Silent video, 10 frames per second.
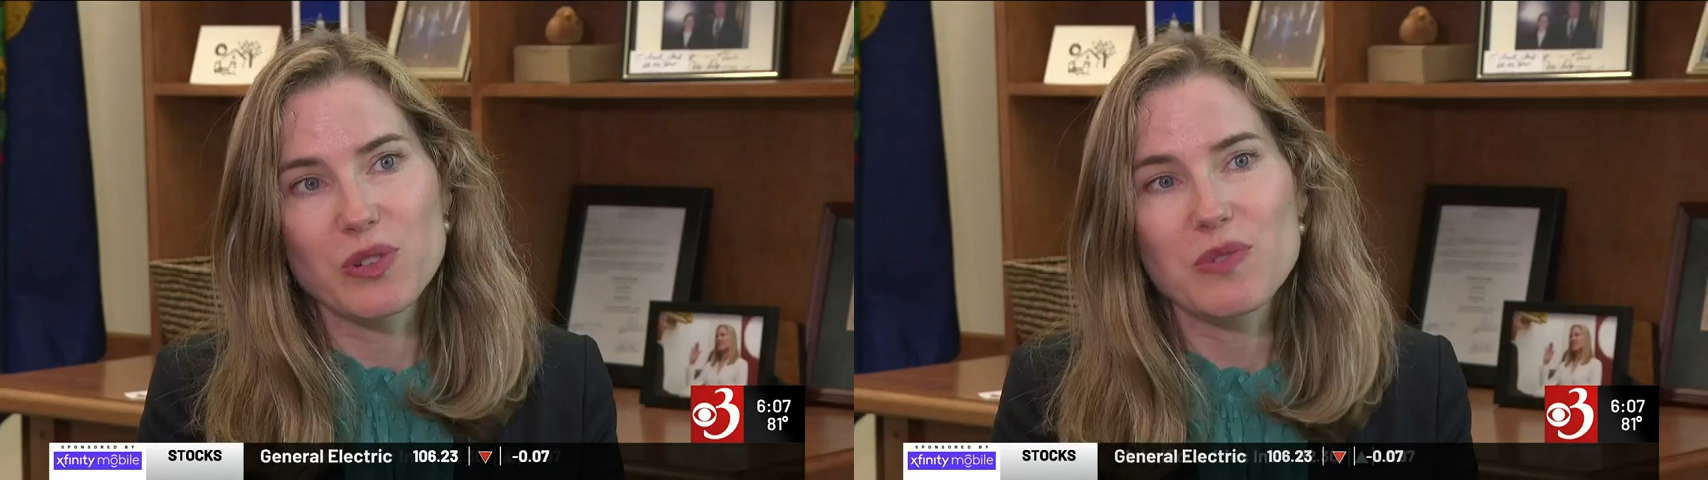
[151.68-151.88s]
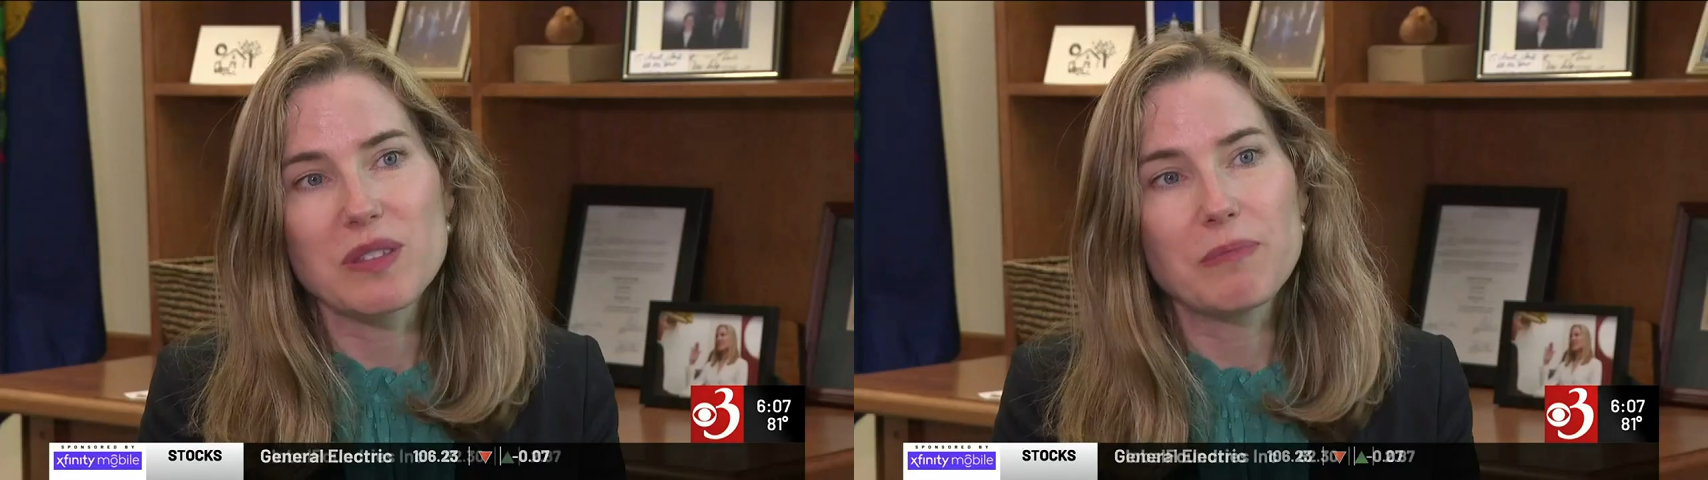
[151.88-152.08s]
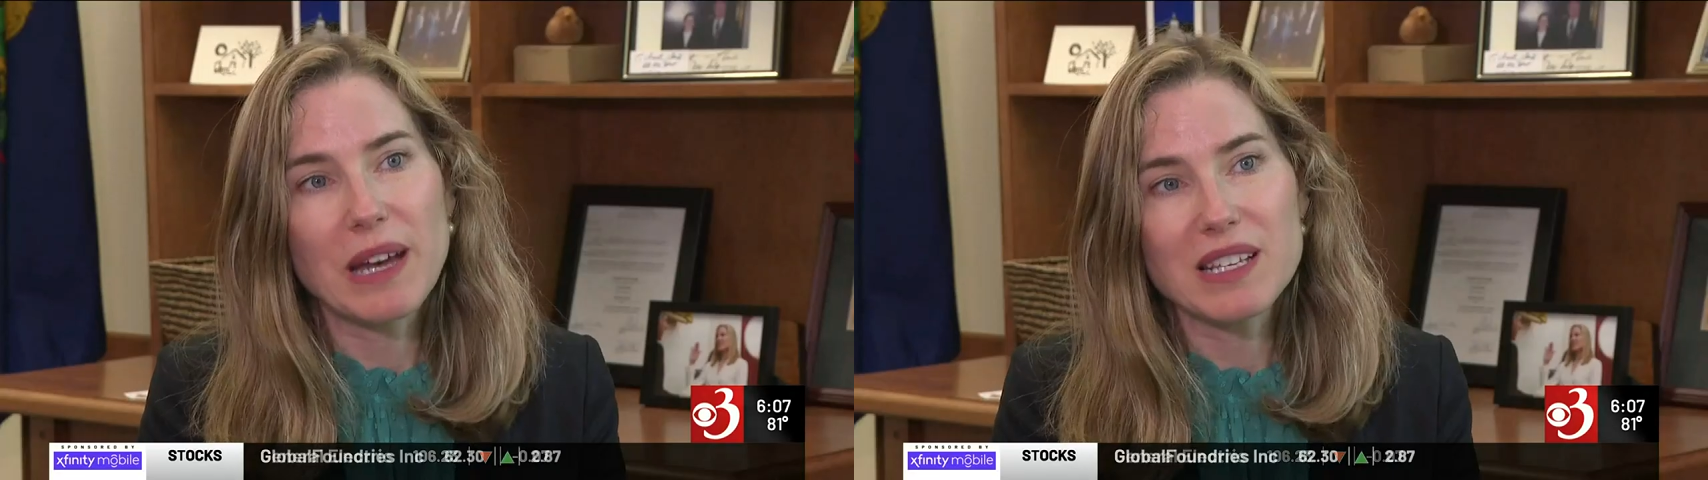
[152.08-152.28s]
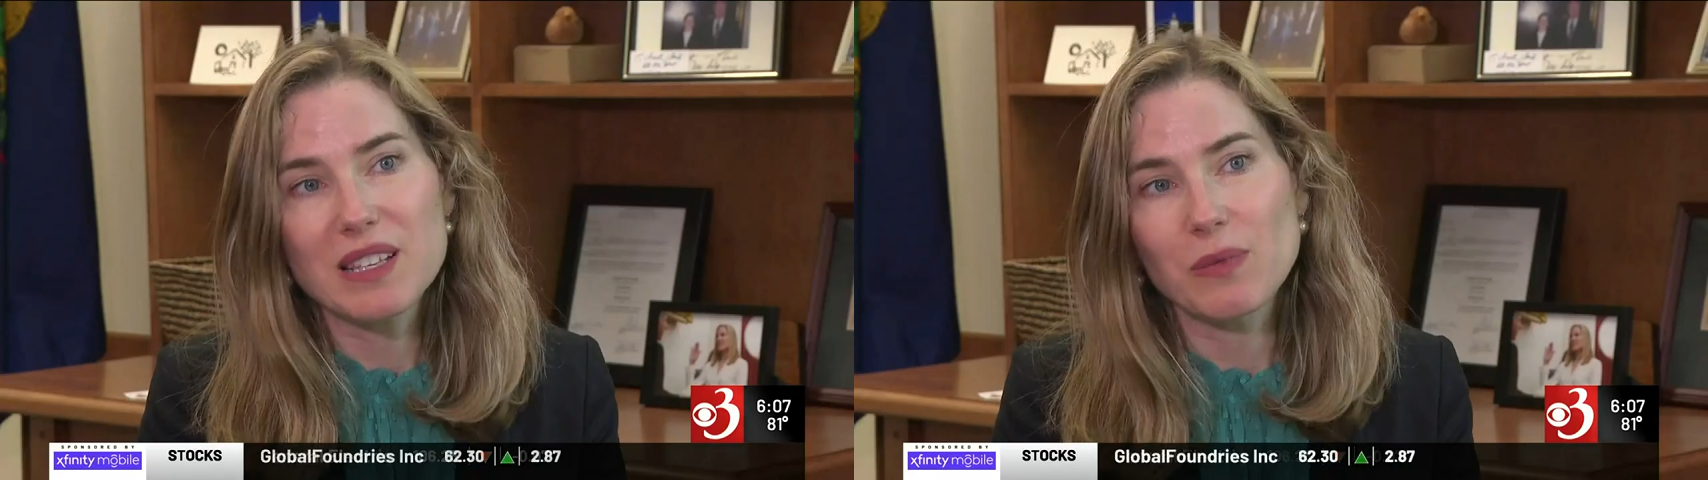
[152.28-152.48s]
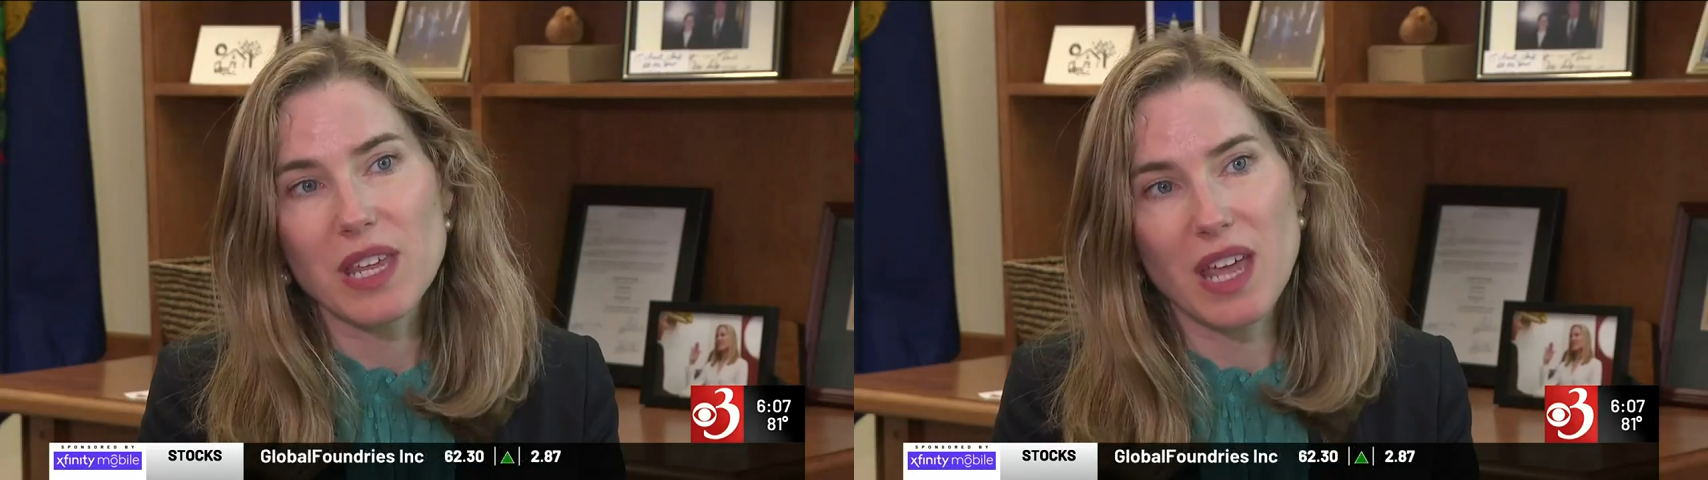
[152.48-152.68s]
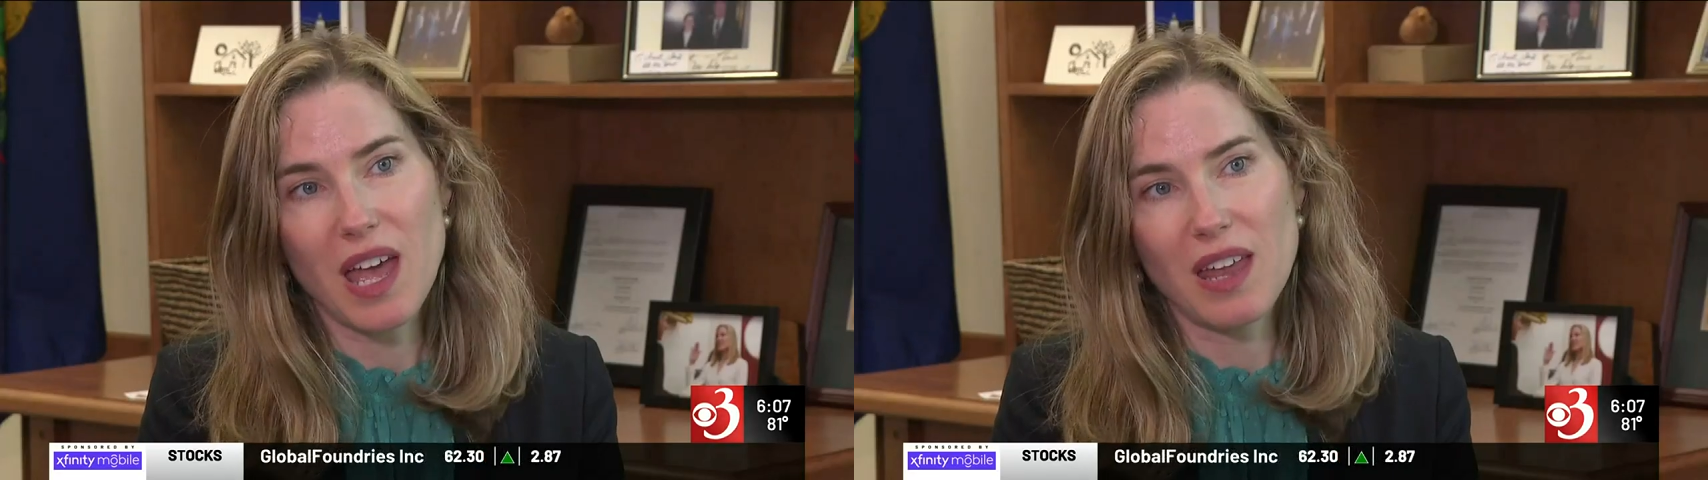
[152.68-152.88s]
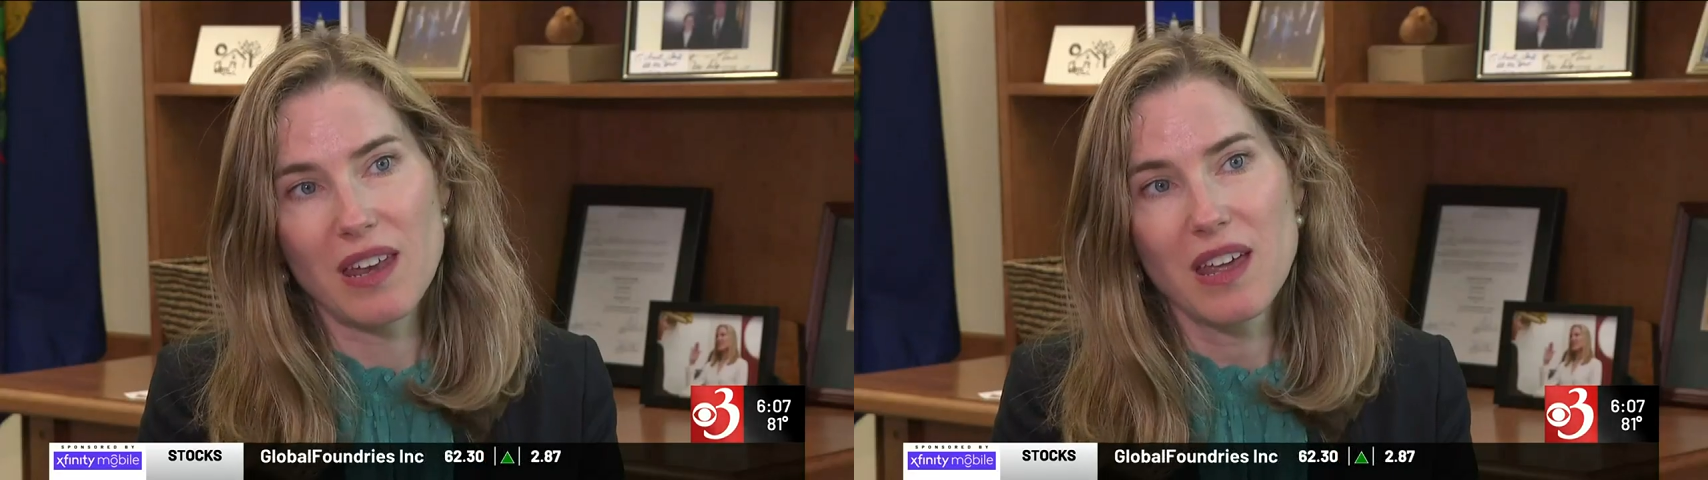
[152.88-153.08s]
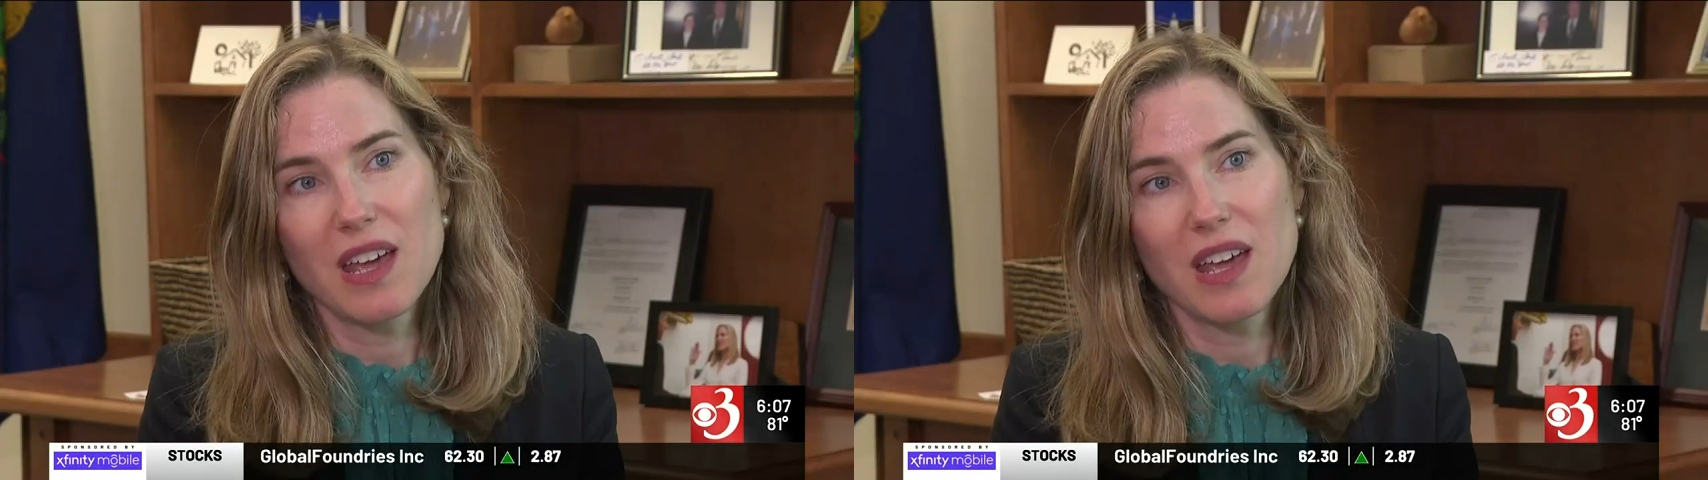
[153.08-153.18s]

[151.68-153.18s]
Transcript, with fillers: doing the best that we can